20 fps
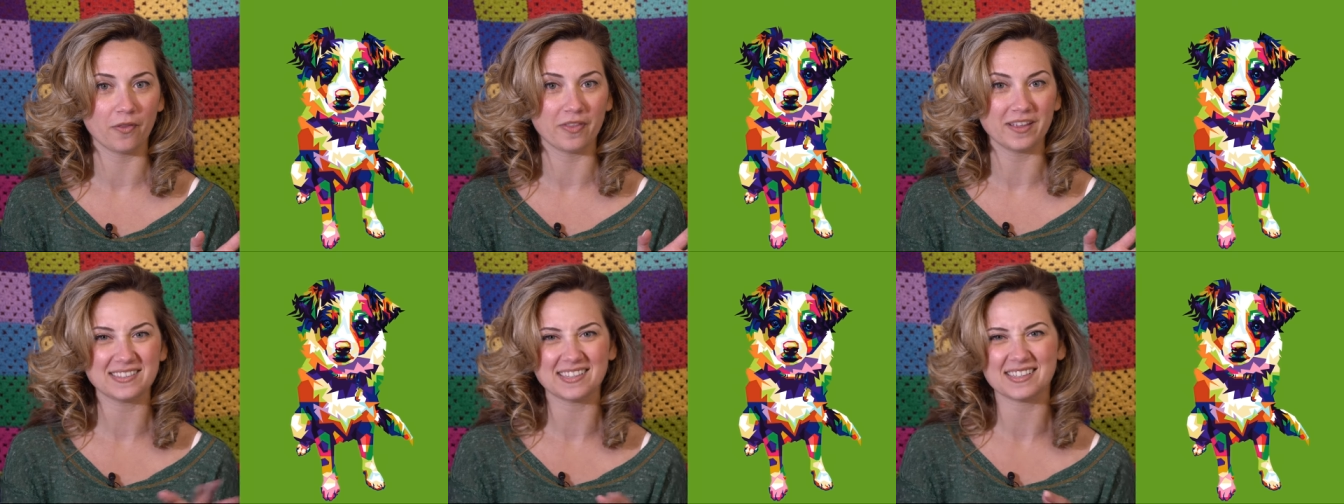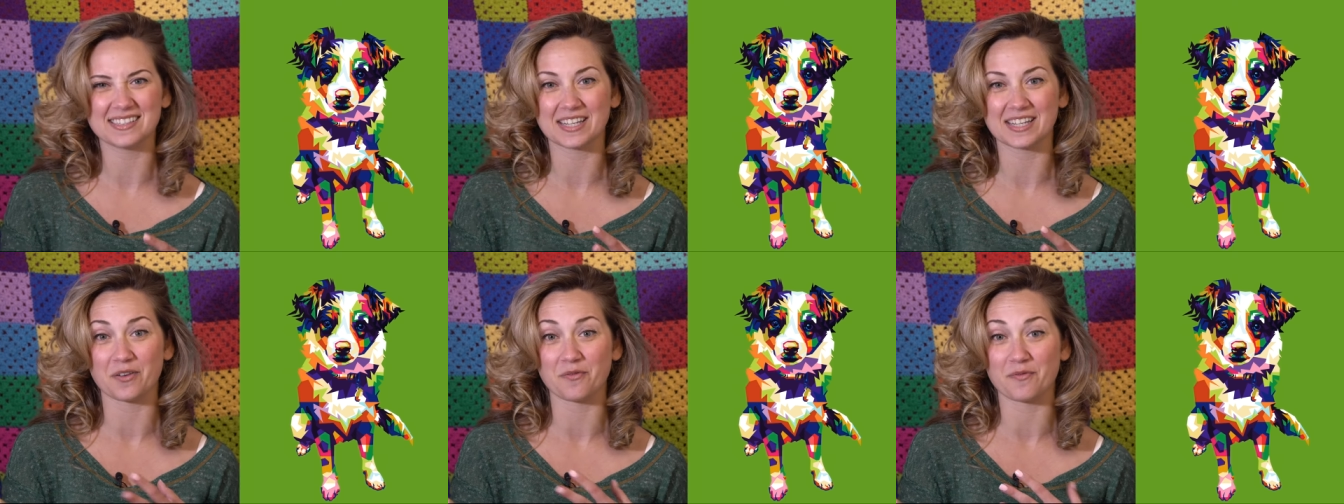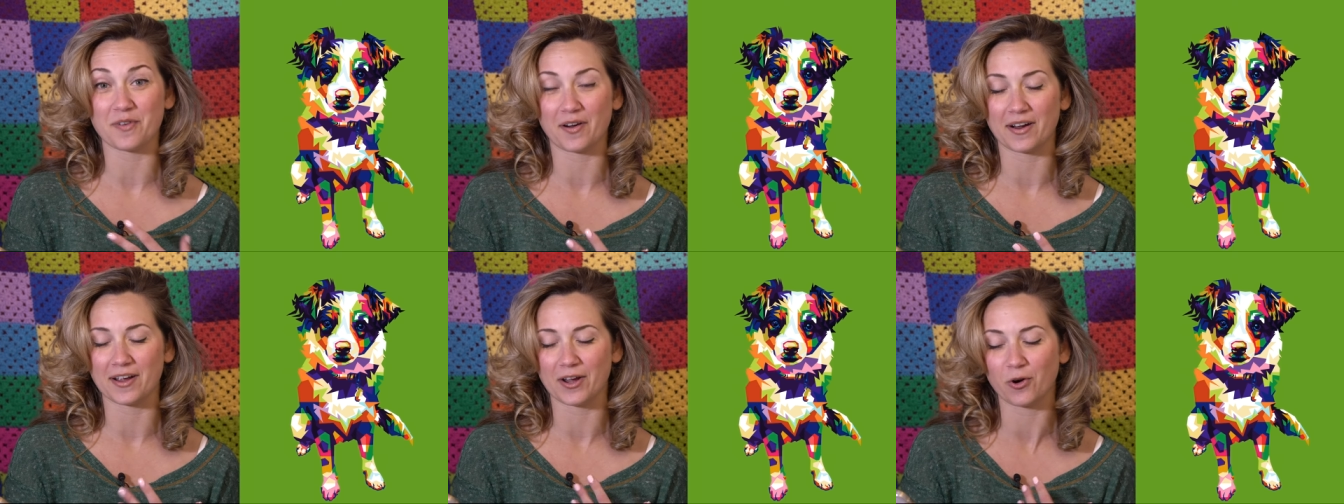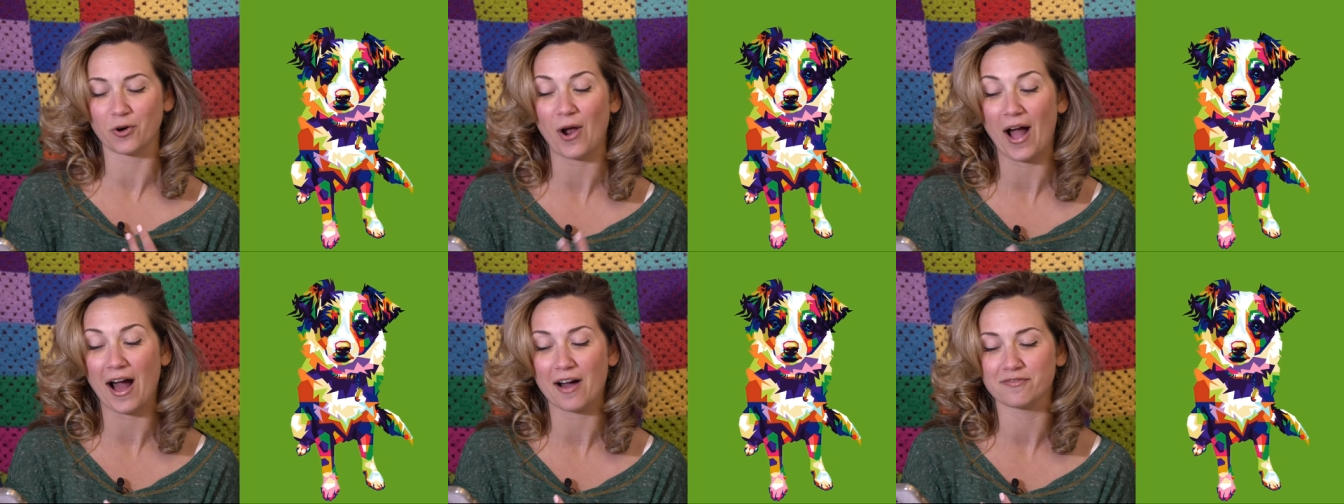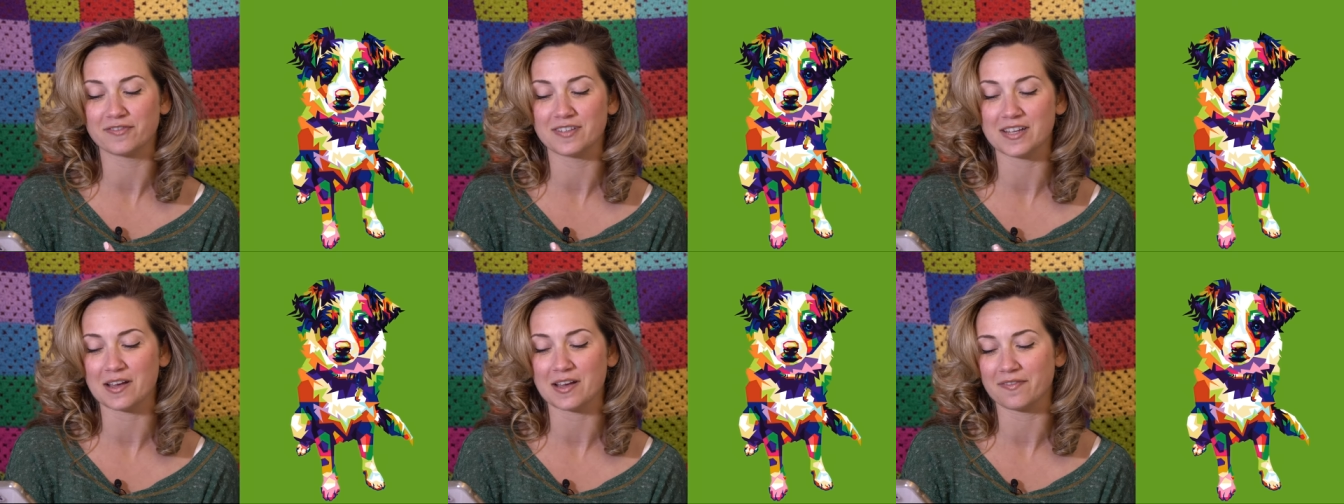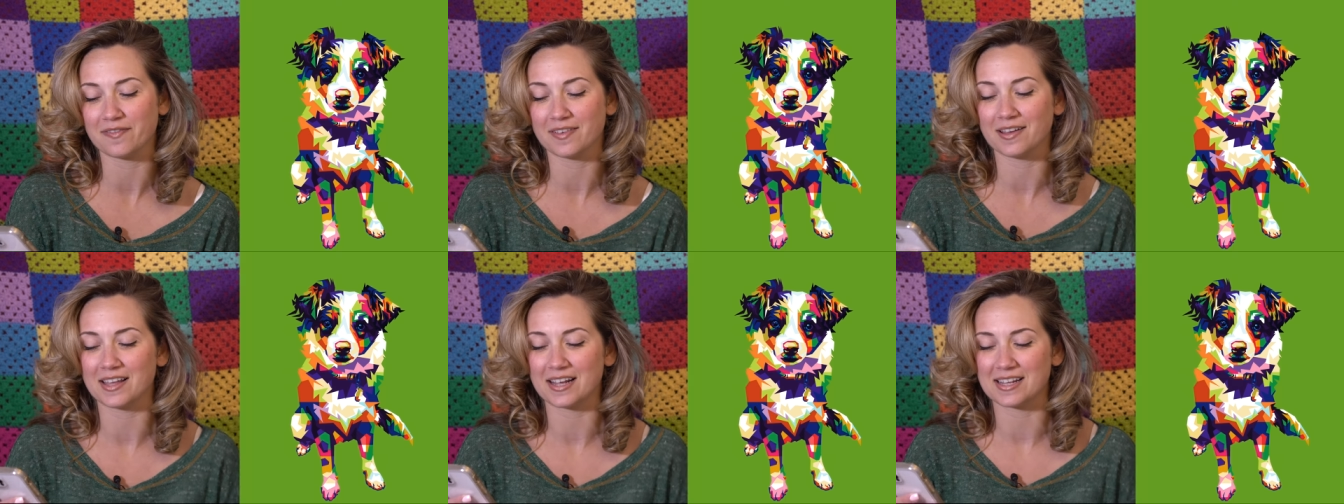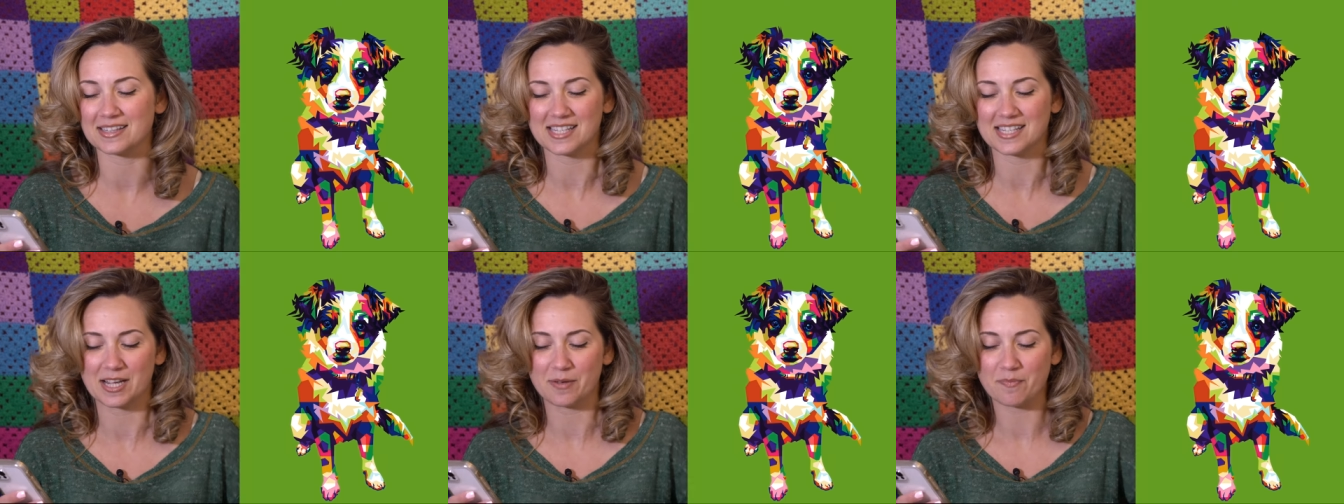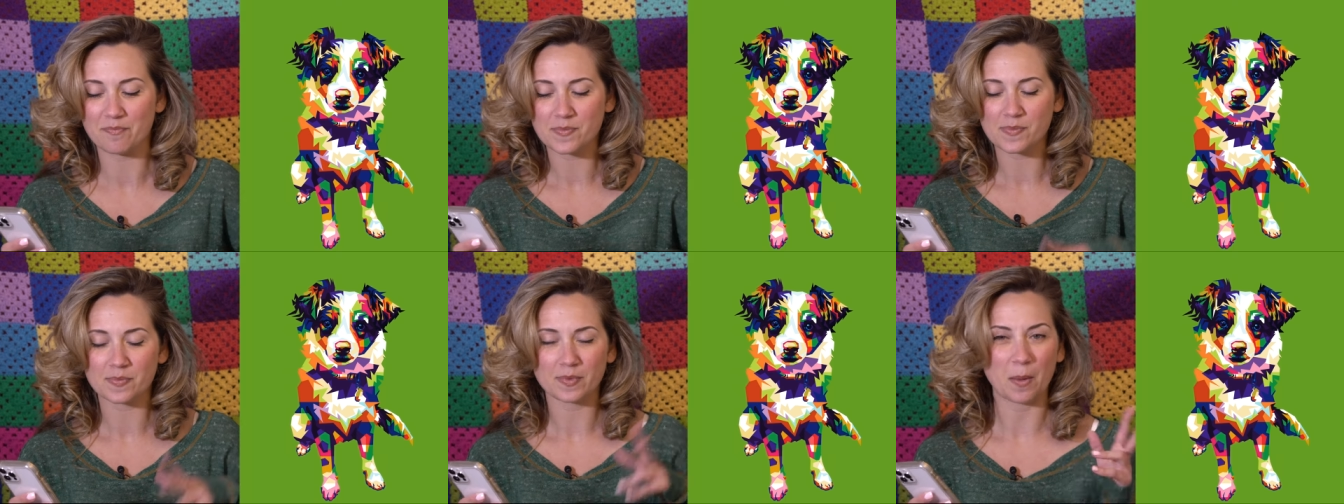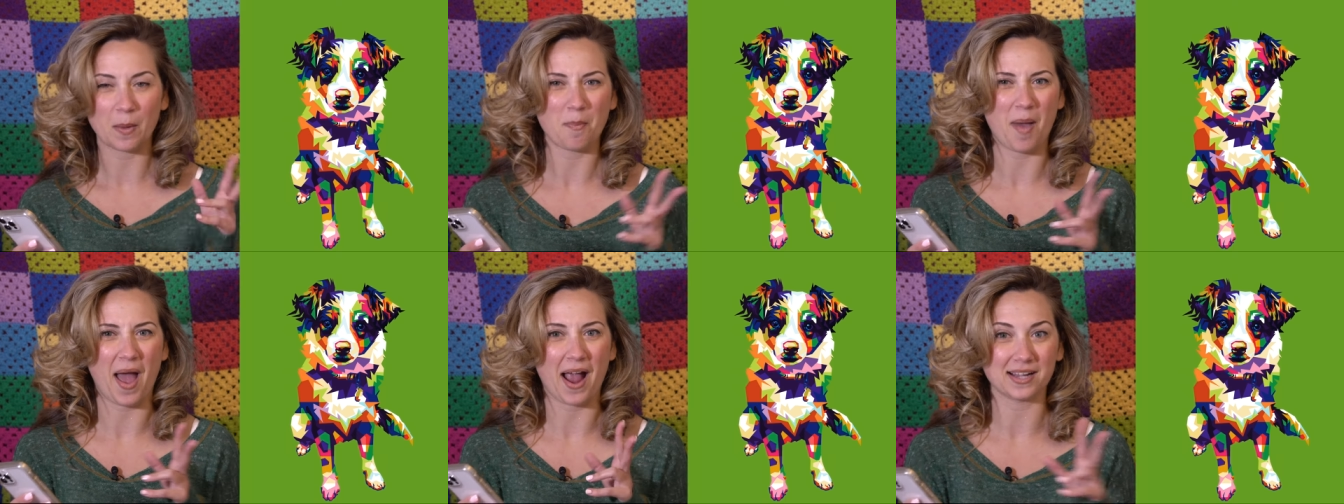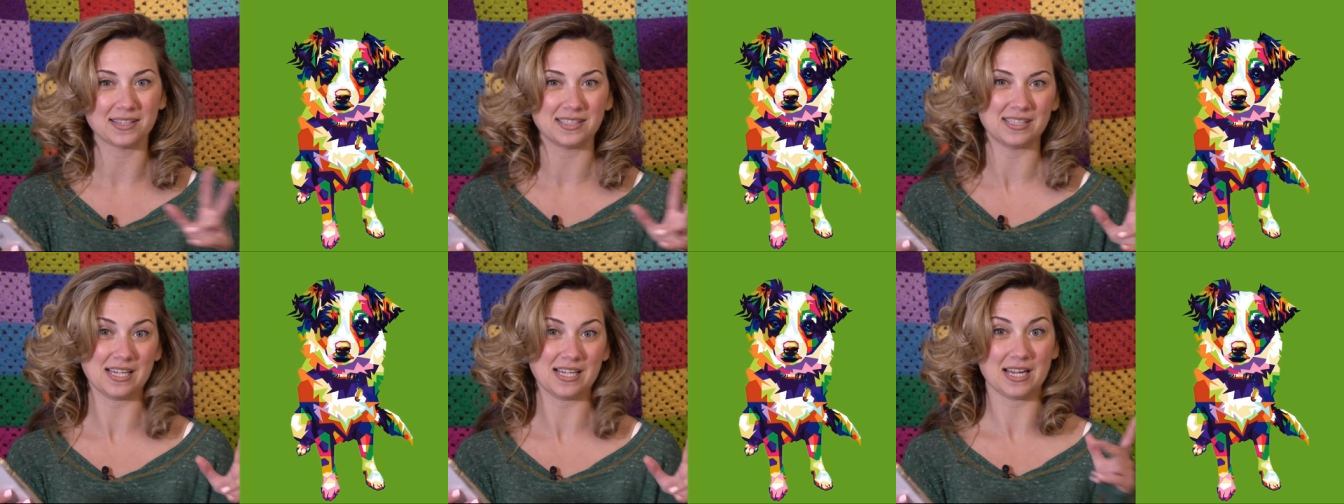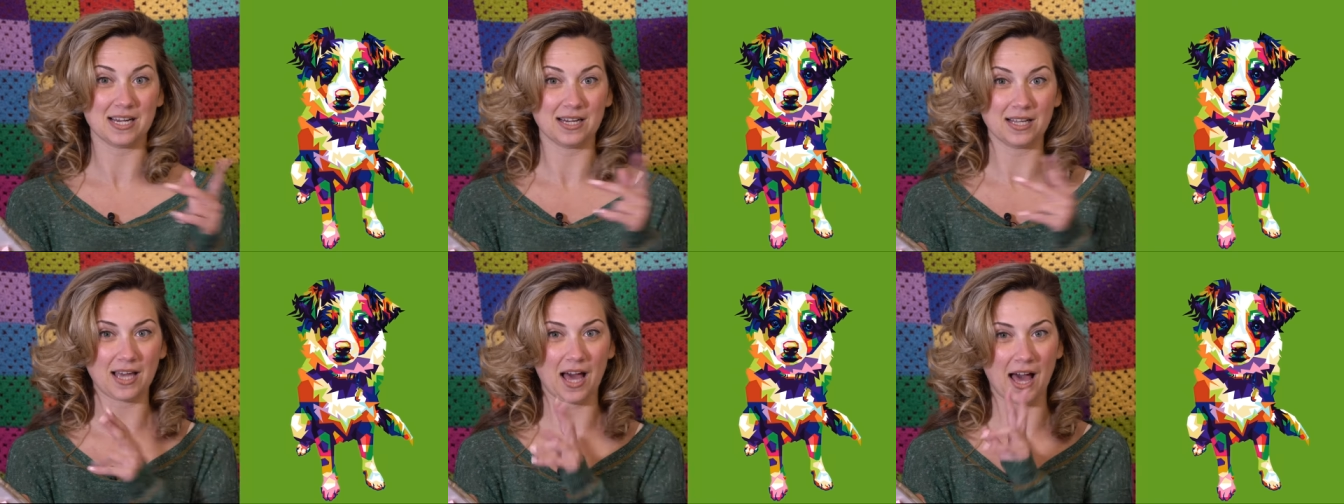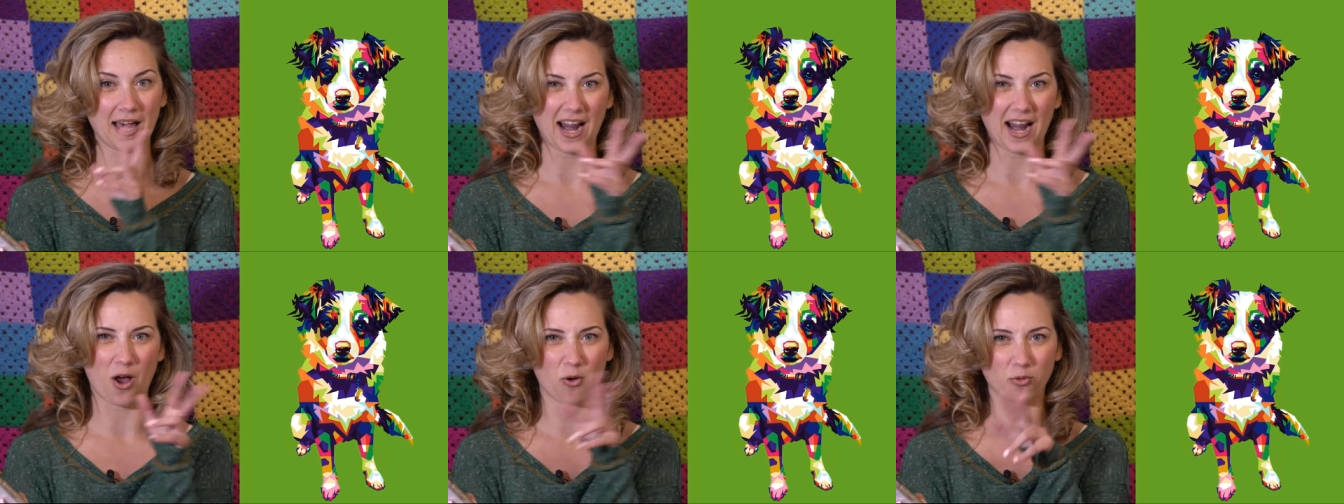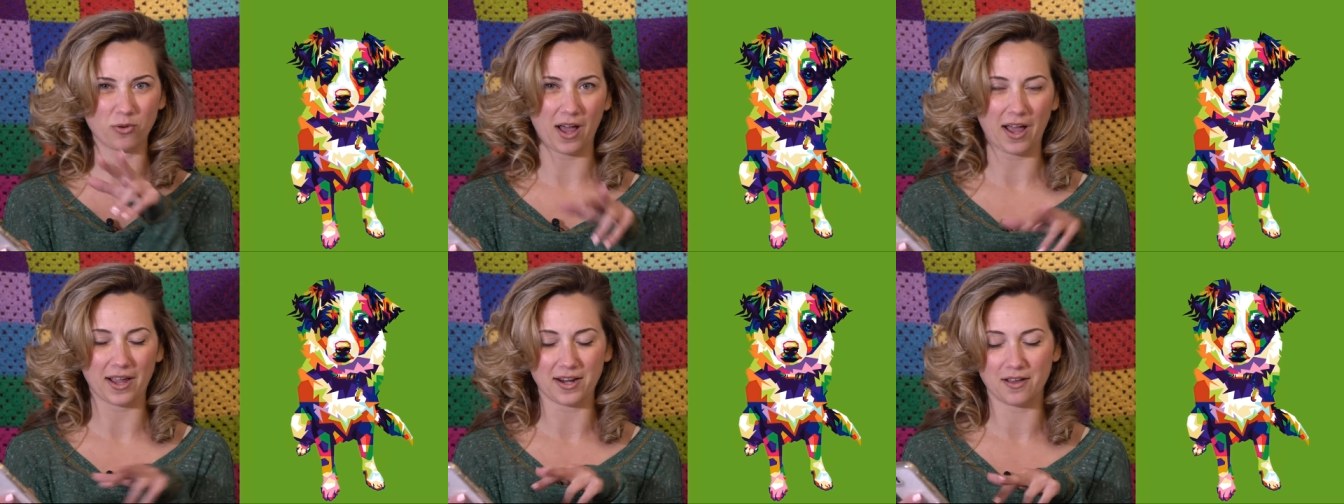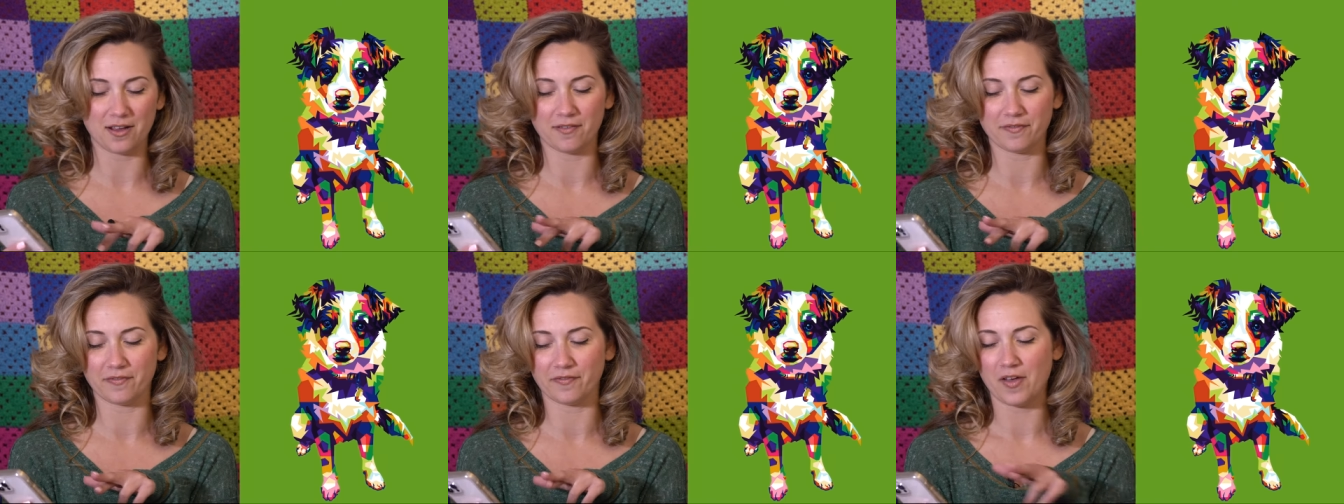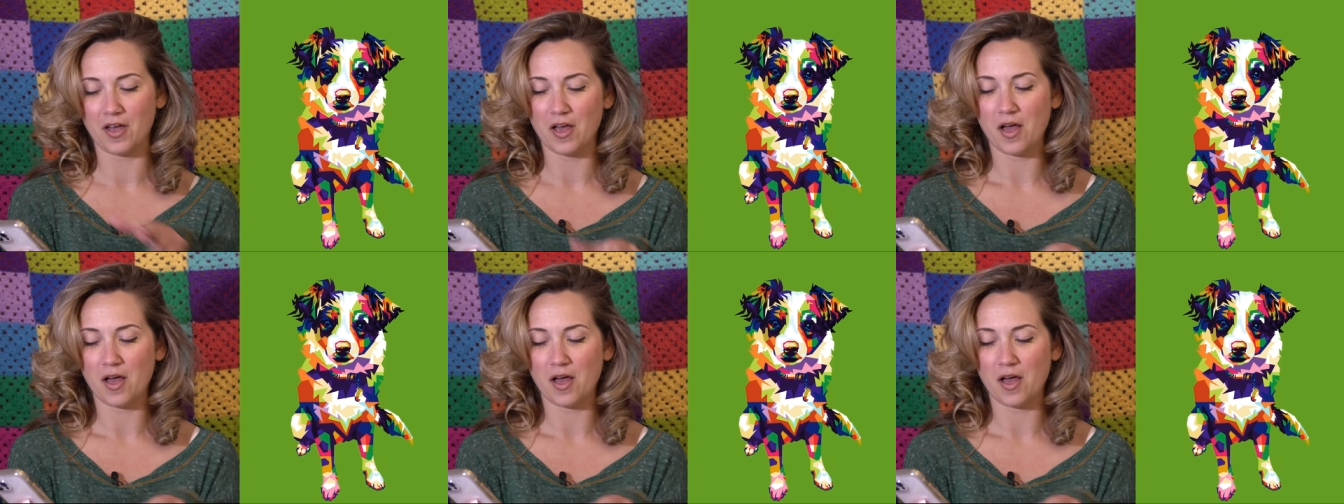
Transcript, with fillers: This is like a very crafty, I feel like it's like magazine cutout kind of